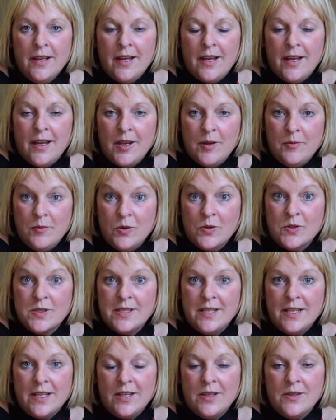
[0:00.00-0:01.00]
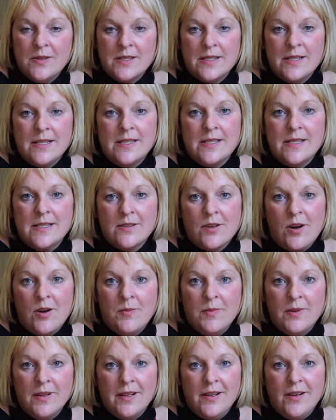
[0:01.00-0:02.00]
or CQC as it's
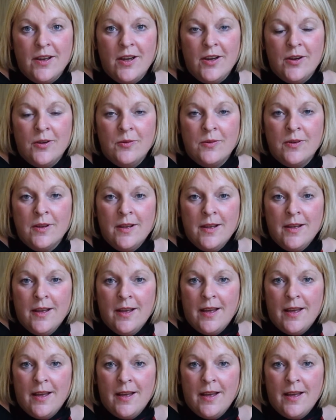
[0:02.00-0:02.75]
commonly known,